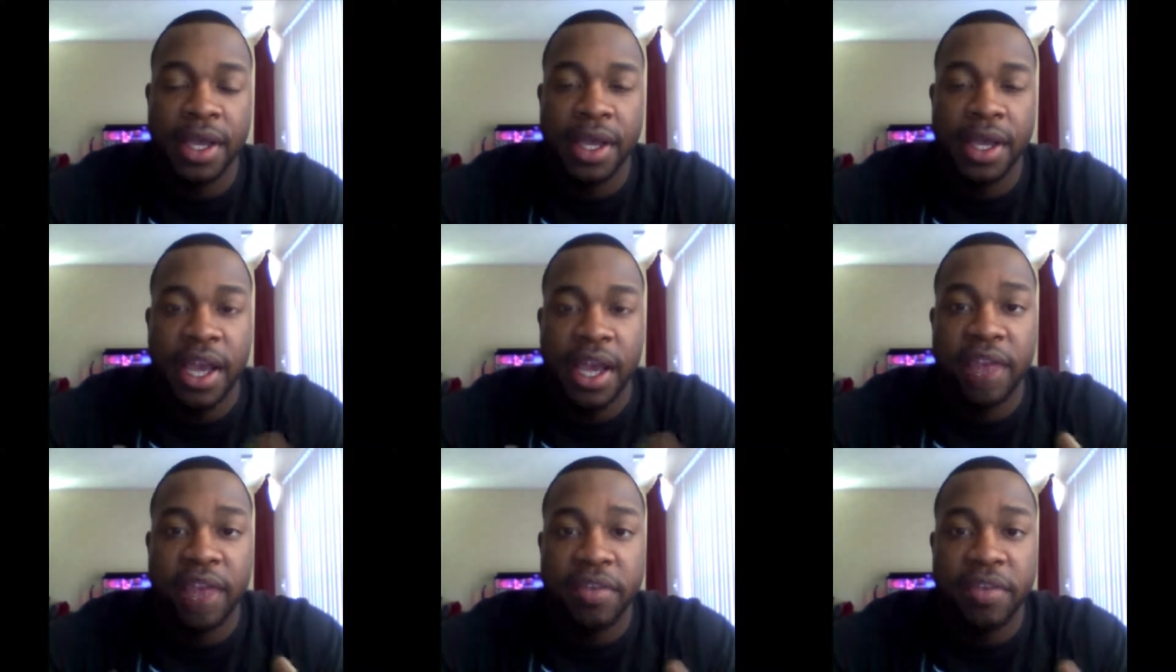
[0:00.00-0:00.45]

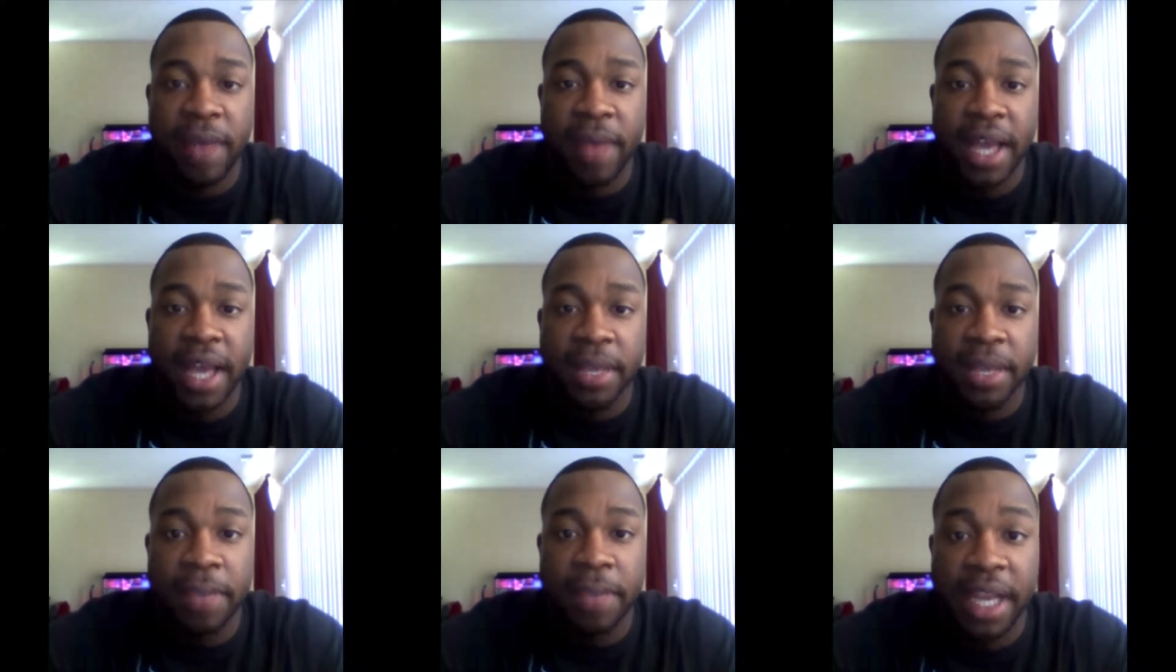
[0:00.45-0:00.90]
Hey,
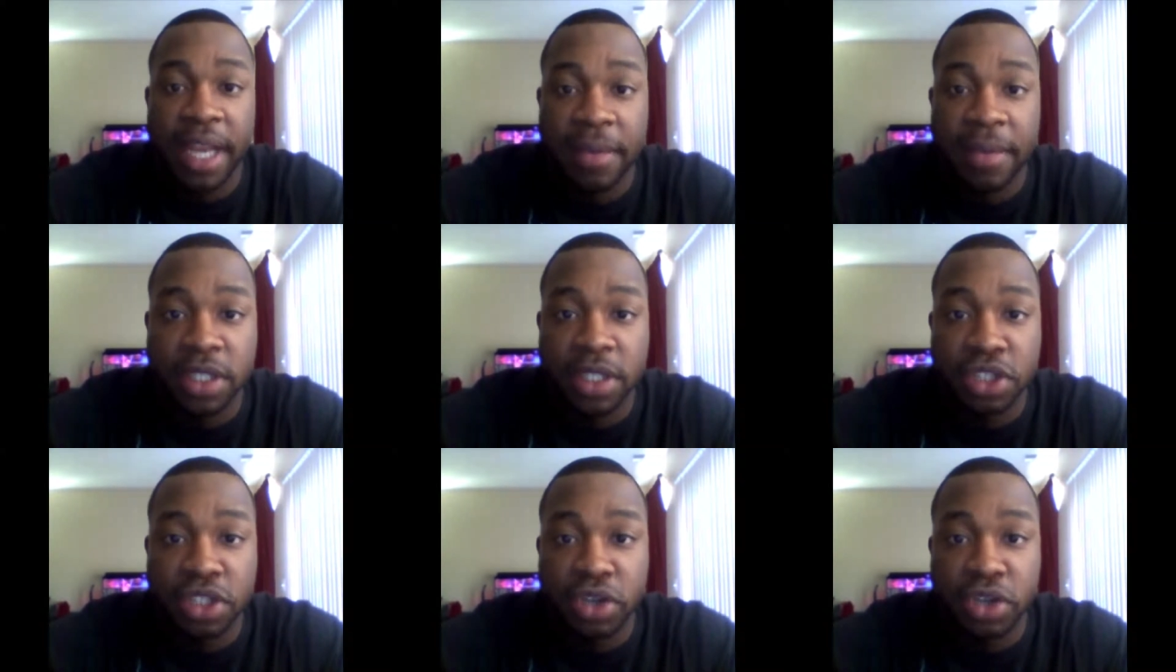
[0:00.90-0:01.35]
everybody, my
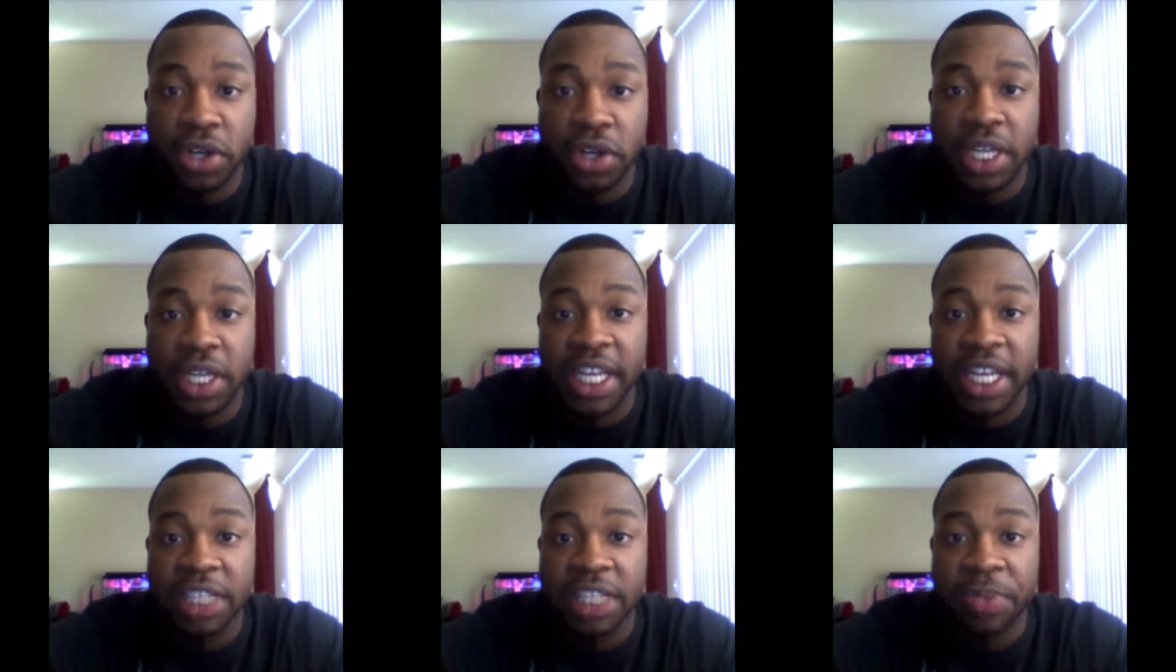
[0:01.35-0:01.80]
name is Latrell
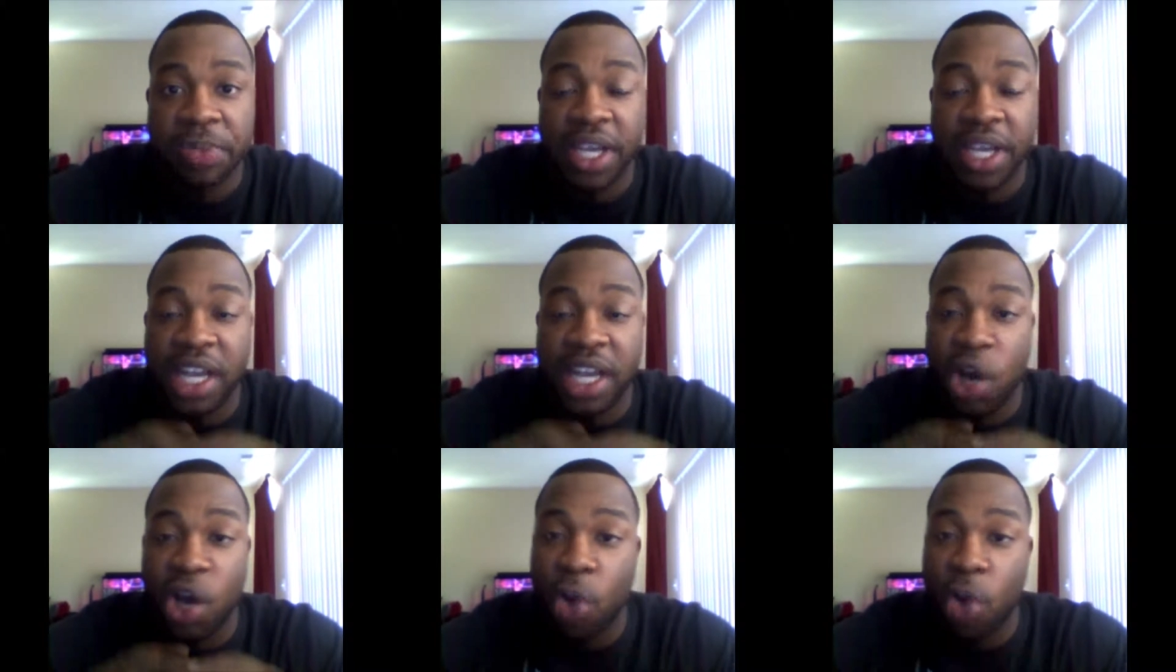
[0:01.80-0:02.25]

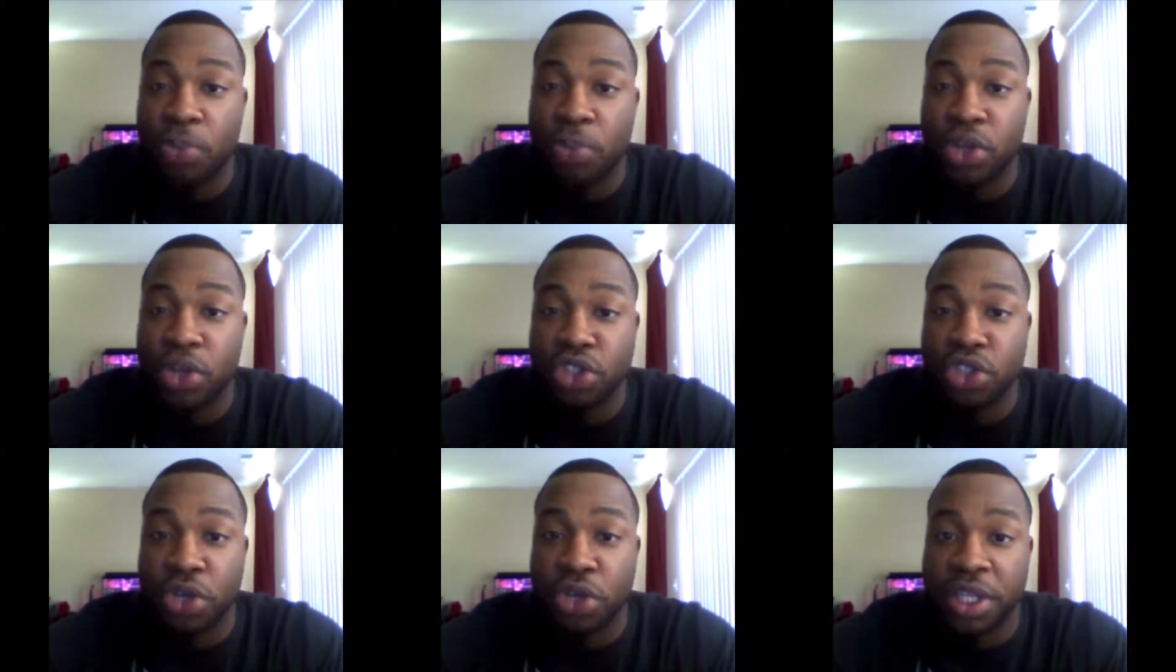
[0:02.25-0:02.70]
Gillespie, and I hope
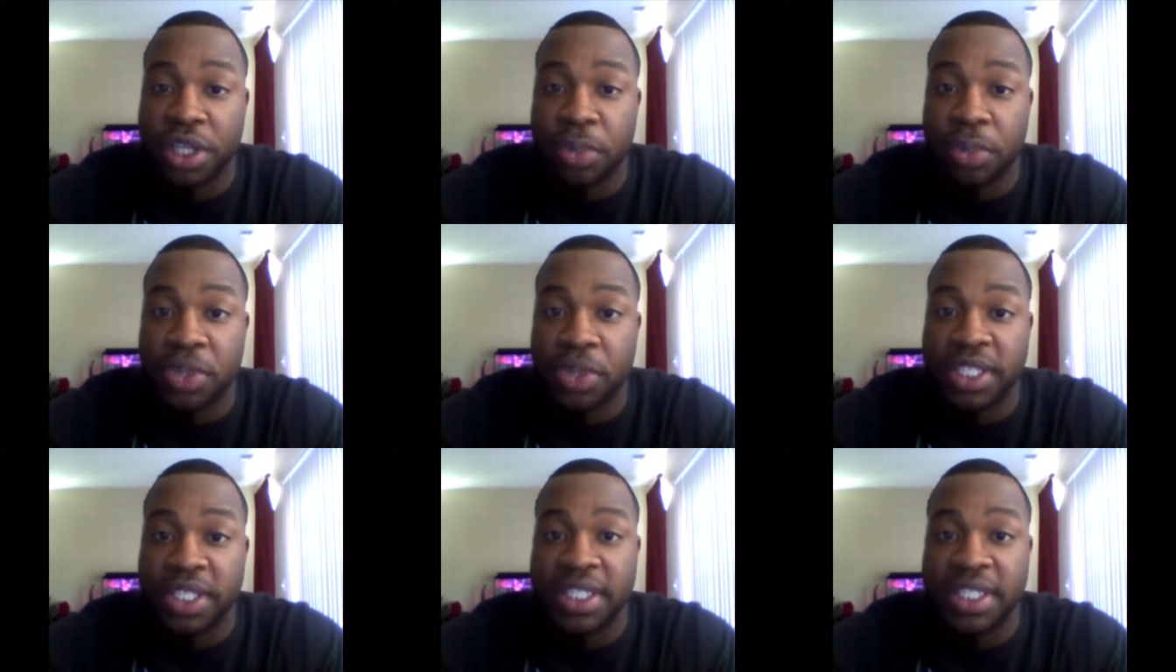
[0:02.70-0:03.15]
you enjoyed the
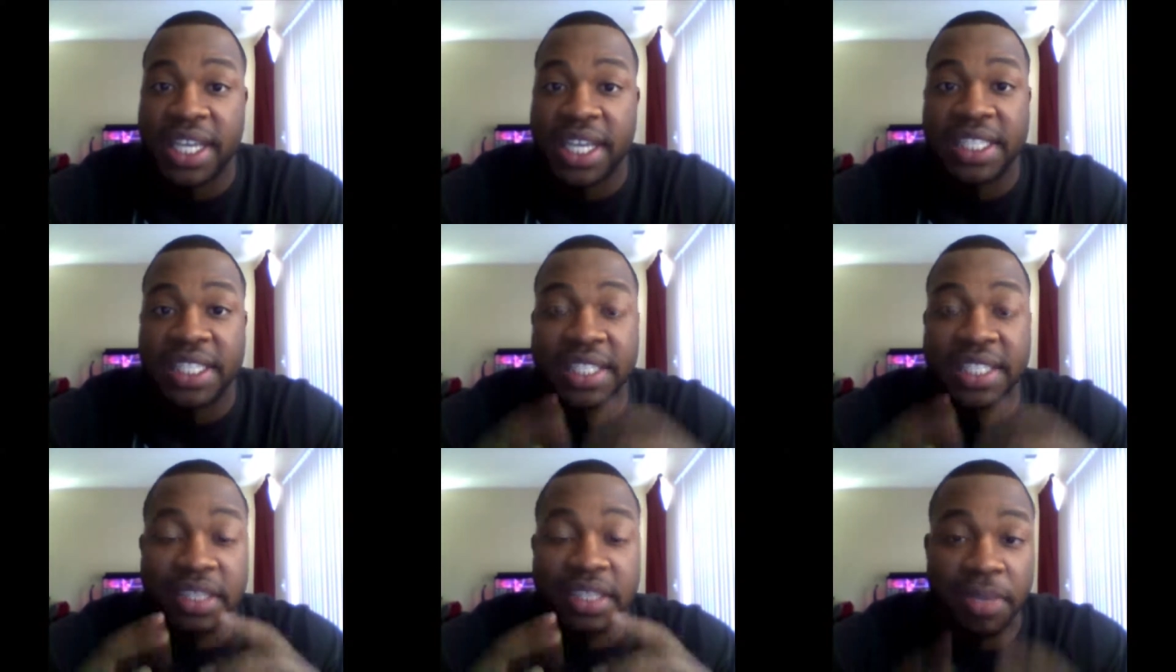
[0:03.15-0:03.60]

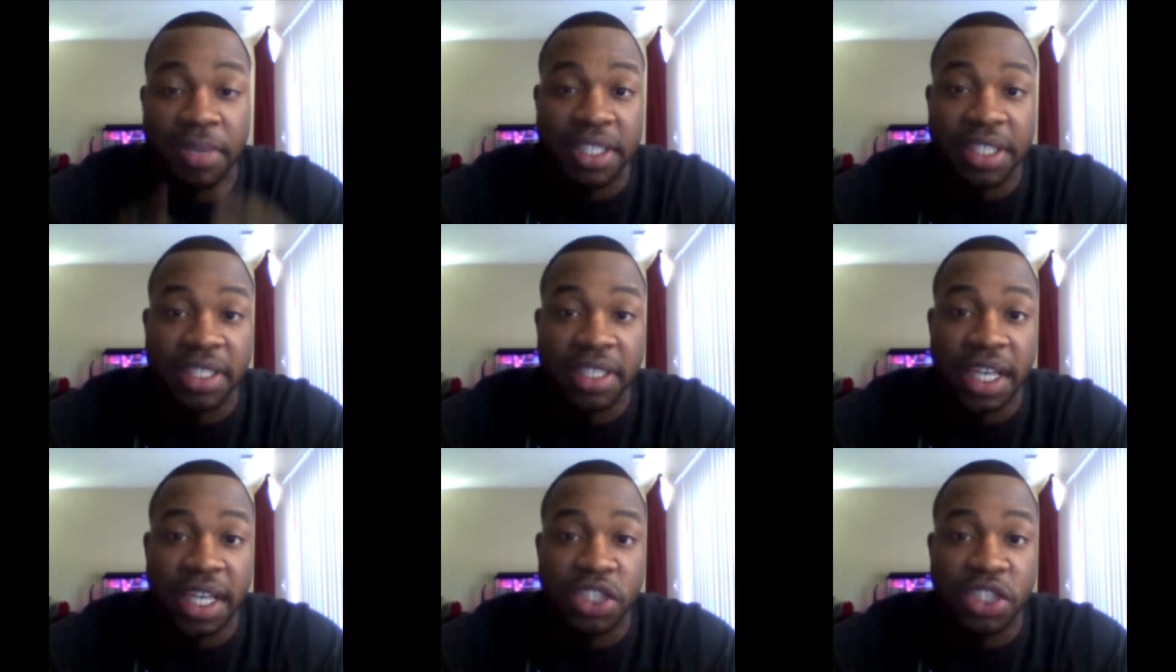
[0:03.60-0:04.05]
presentation as much
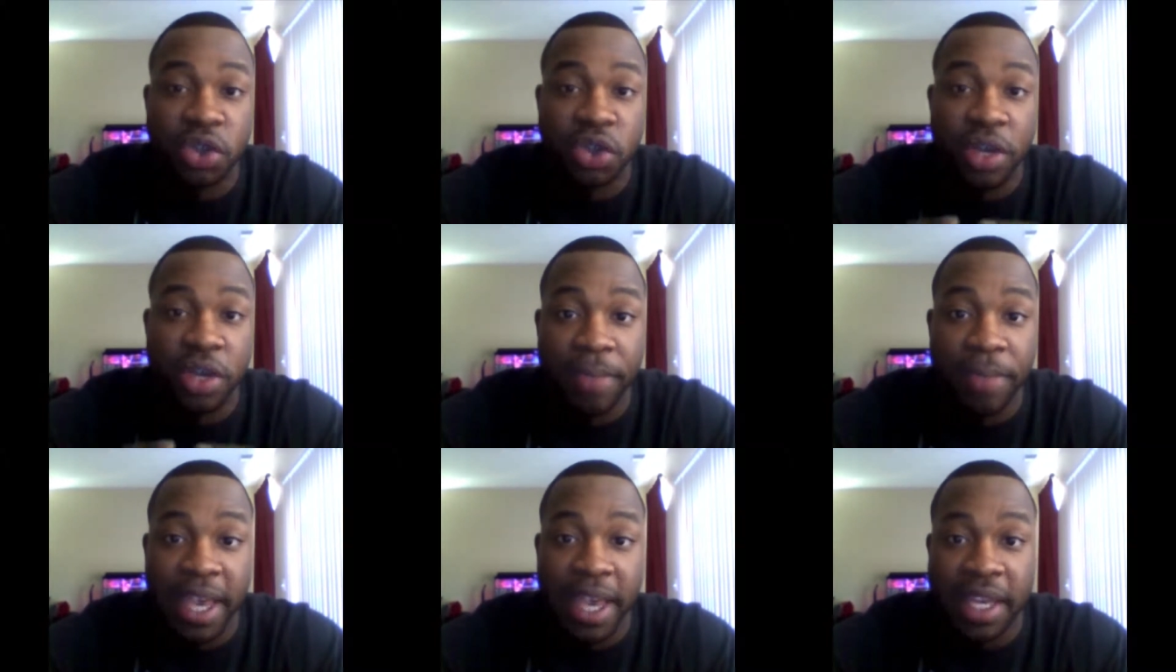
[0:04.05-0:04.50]
as I
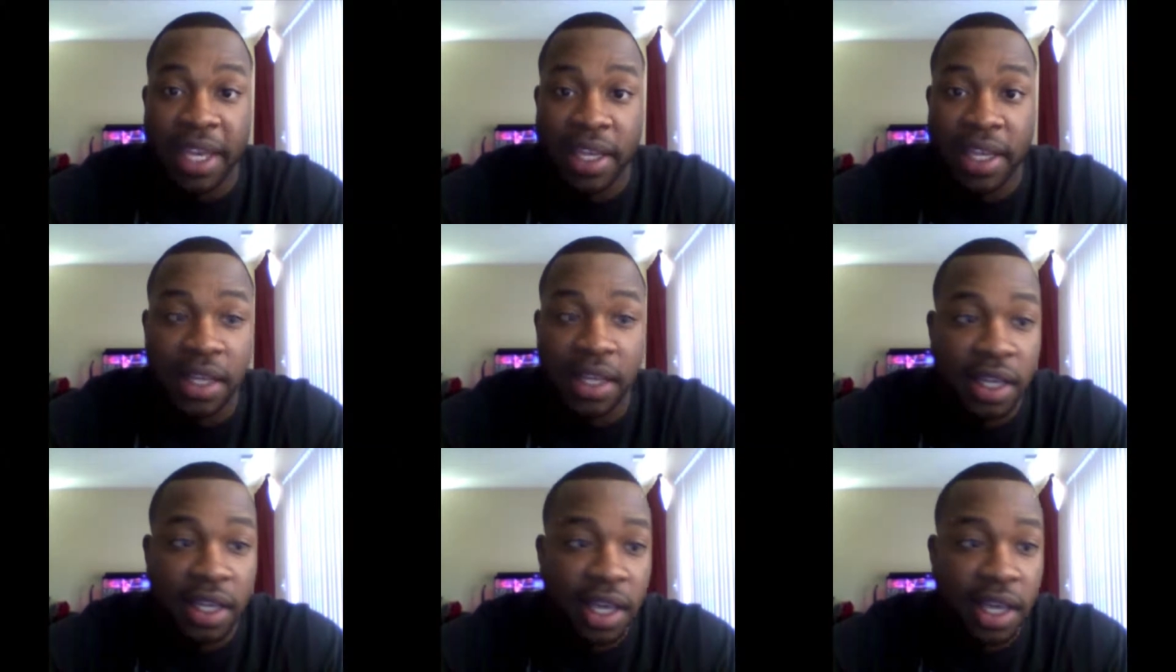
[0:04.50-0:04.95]
enjoyed making
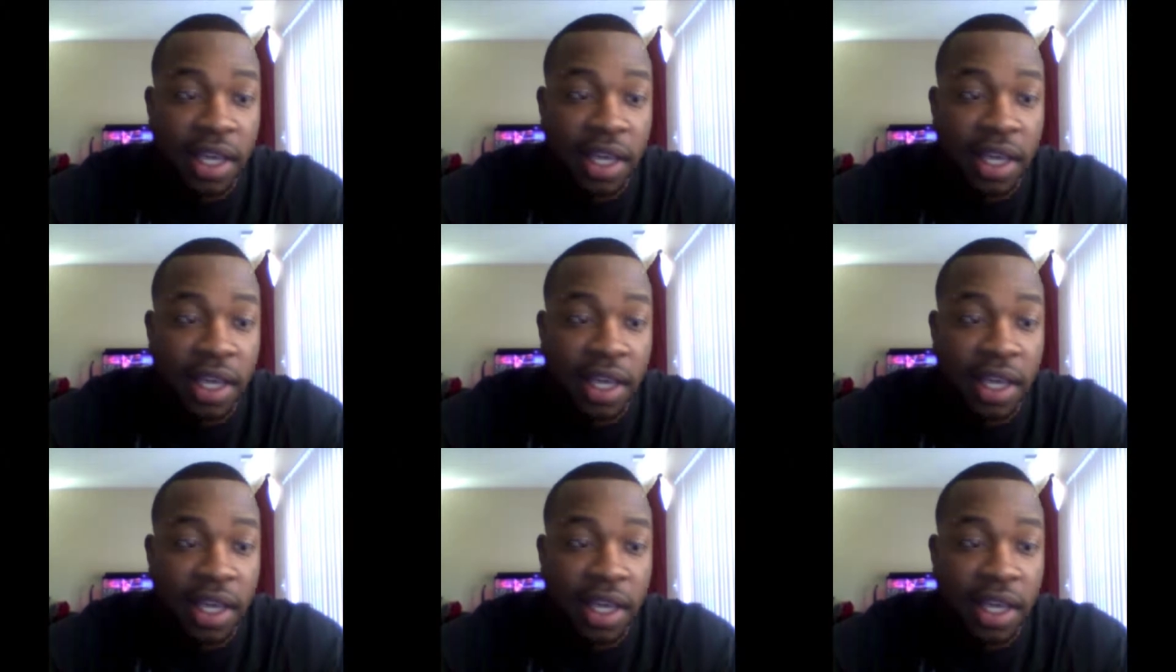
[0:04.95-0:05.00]
it.